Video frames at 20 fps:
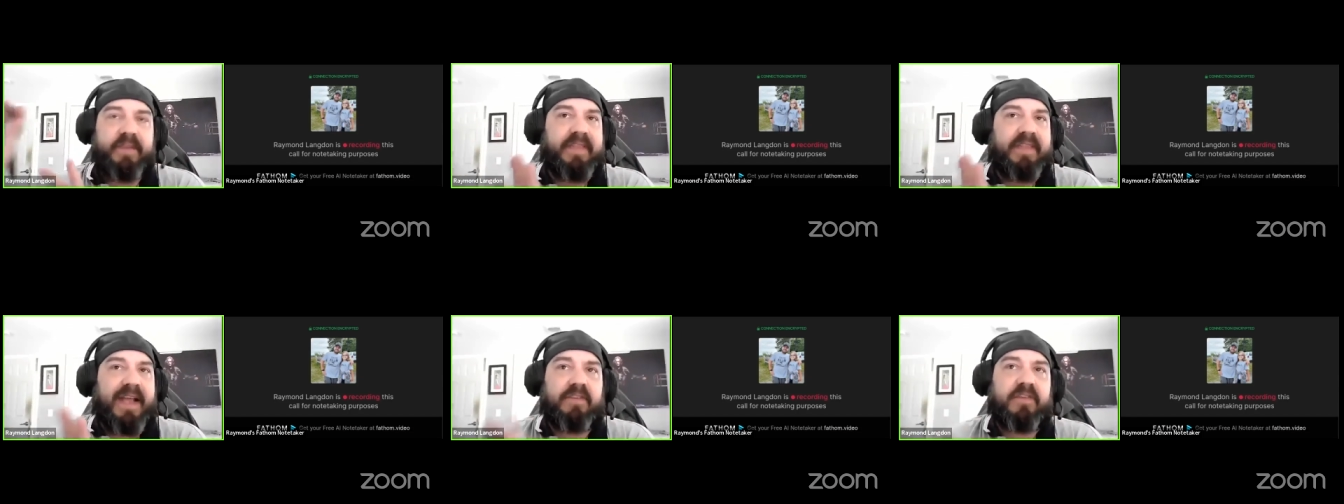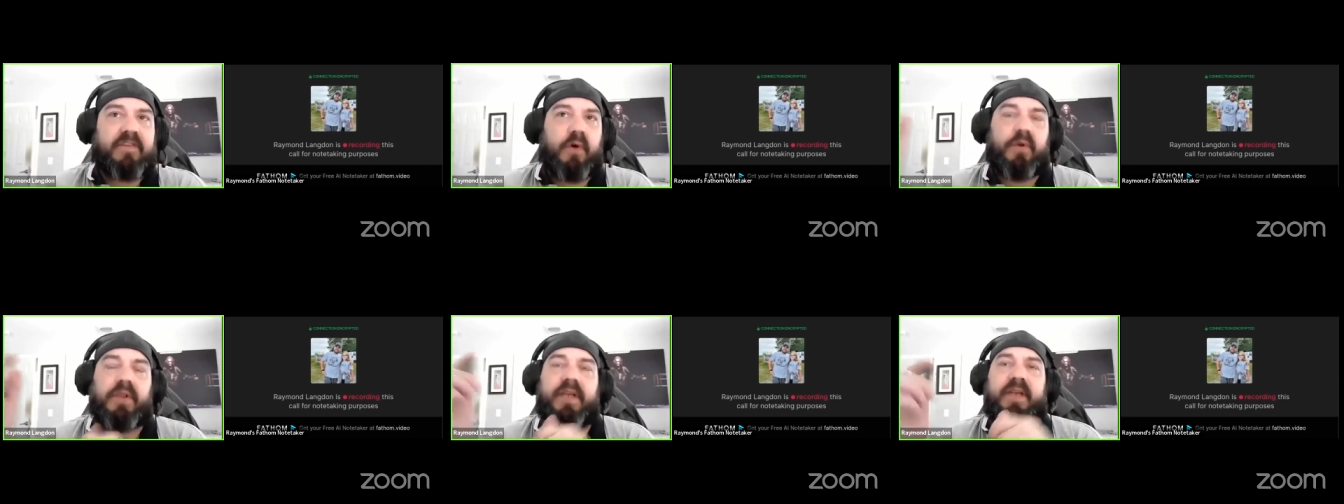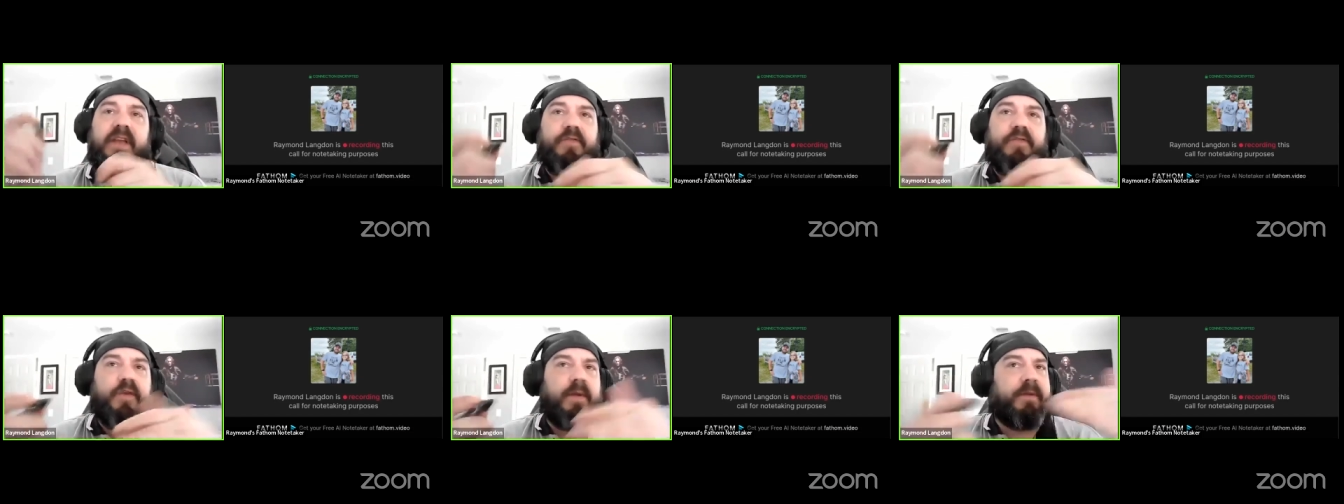That's totally
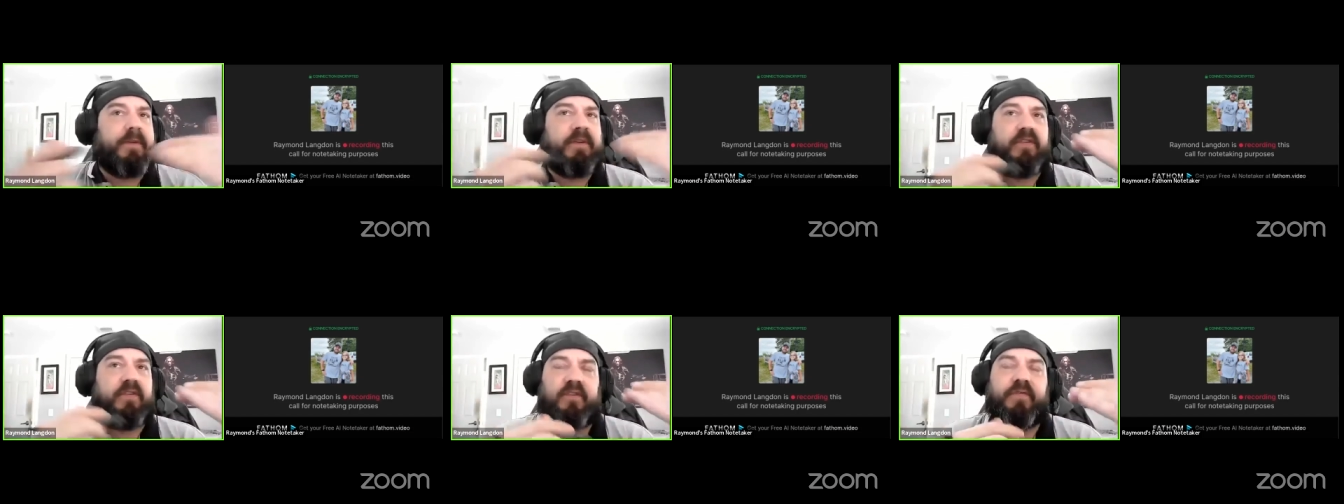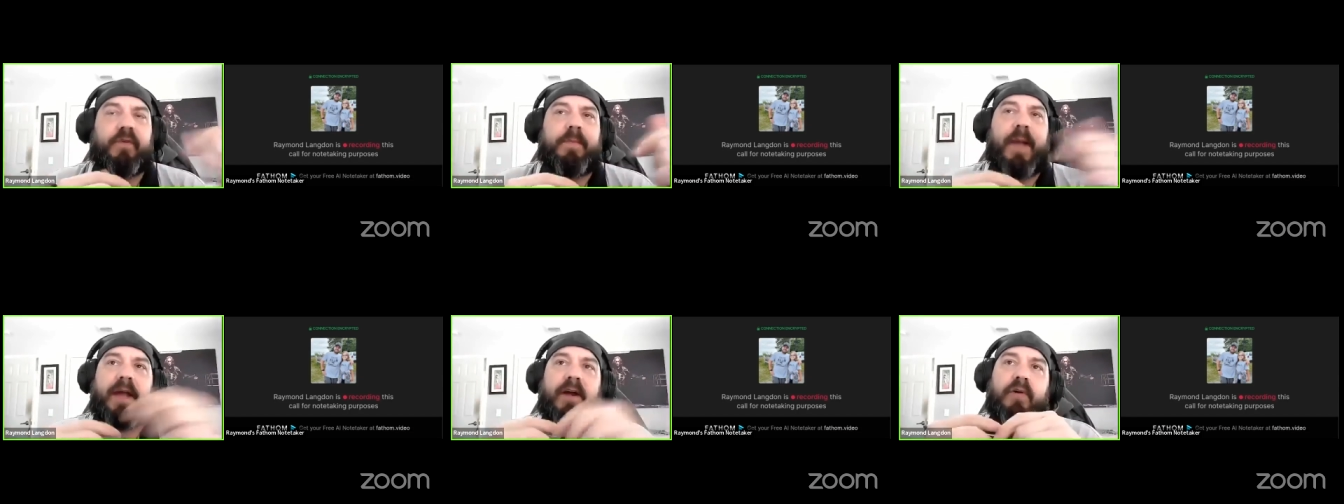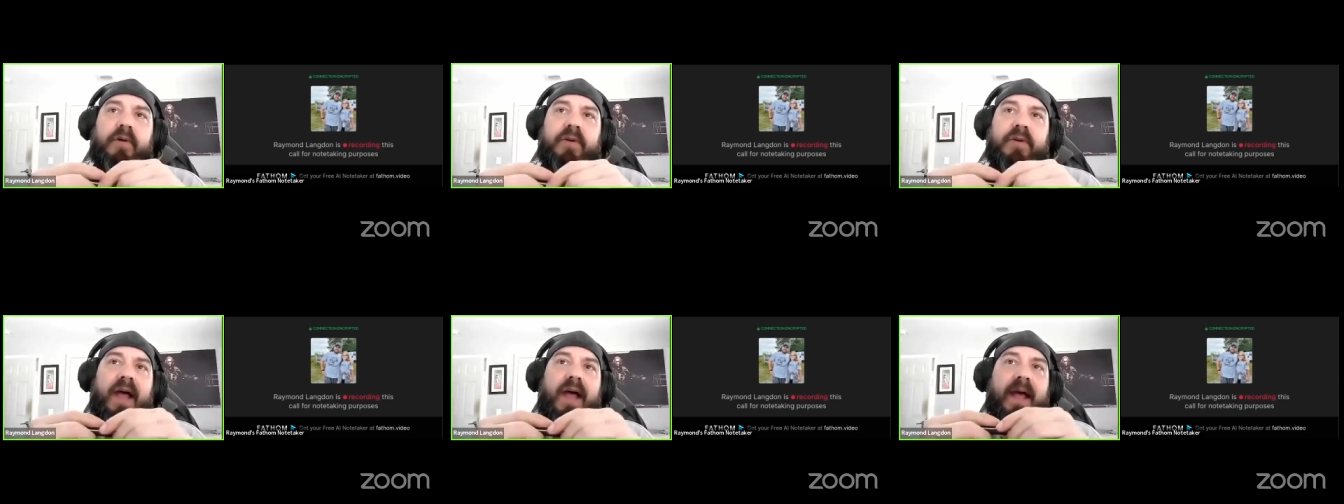different. But just for my
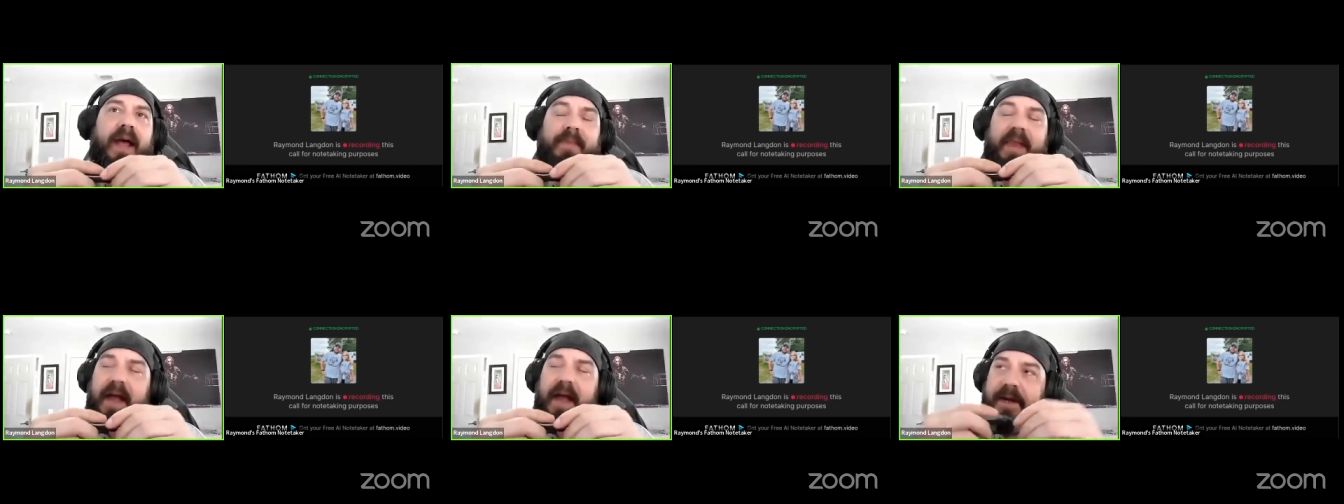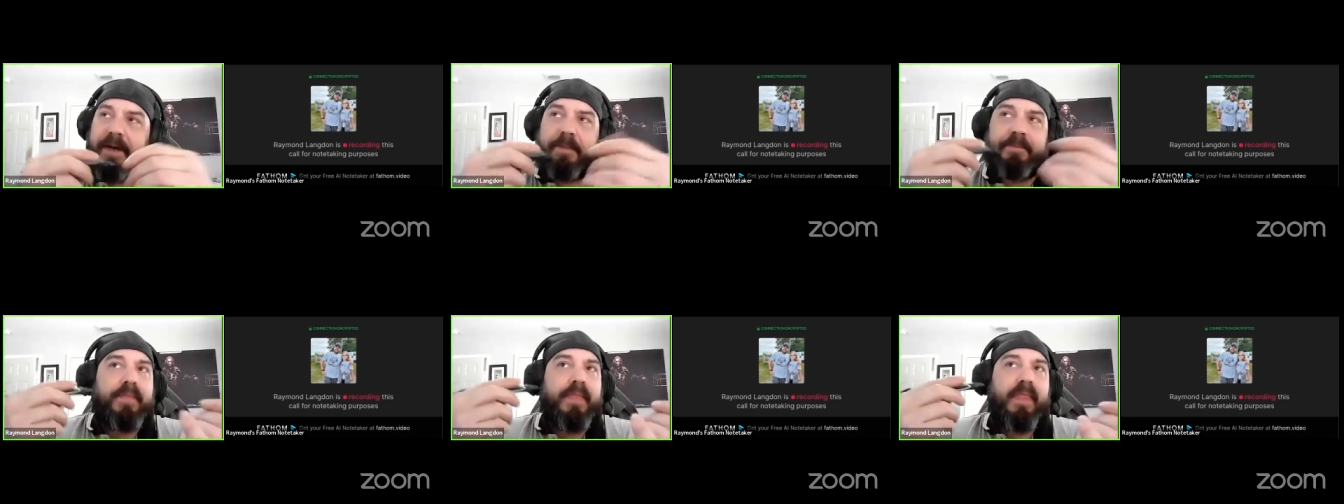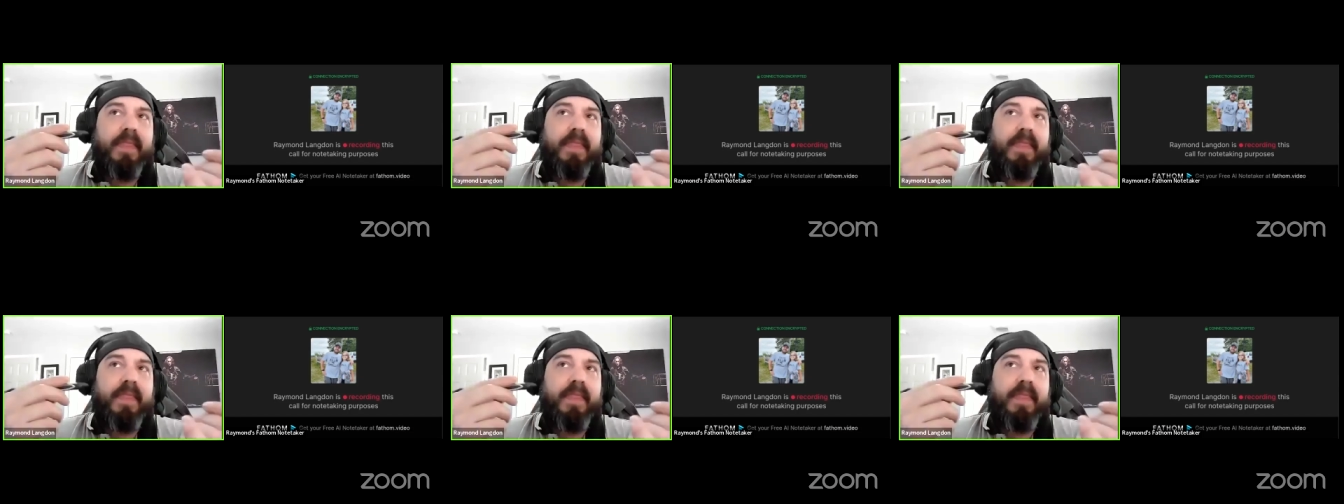own timeline,